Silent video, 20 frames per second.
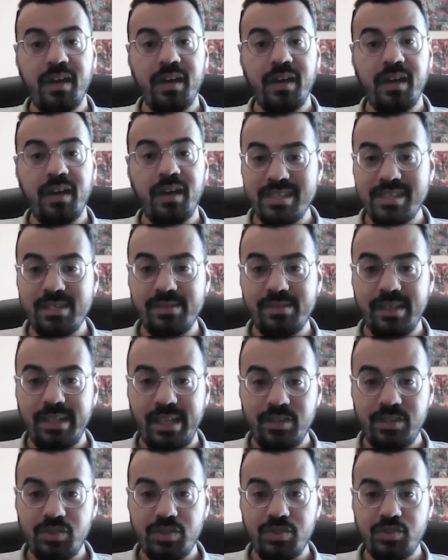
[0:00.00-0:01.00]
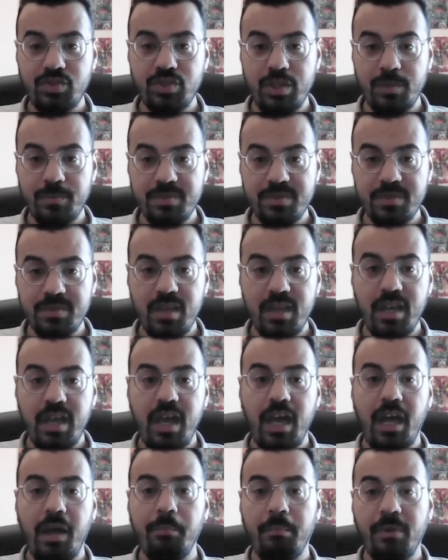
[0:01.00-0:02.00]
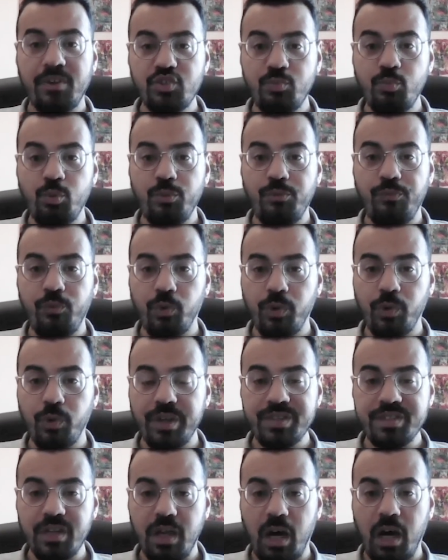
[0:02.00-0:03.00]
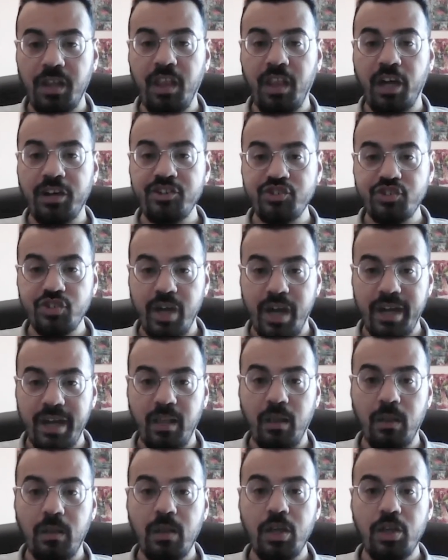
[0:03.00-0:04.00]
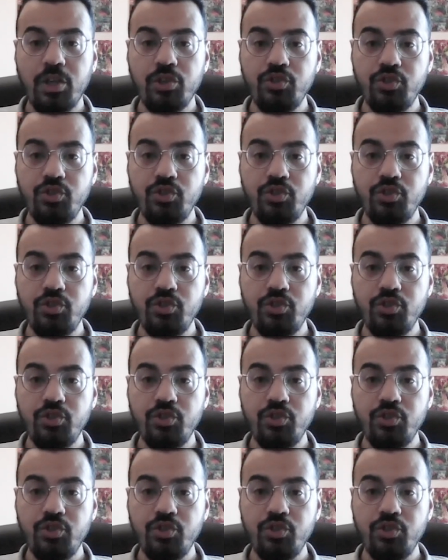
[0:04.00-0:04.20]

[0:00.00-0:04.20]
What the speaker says: legacy relationships and much more focused on agile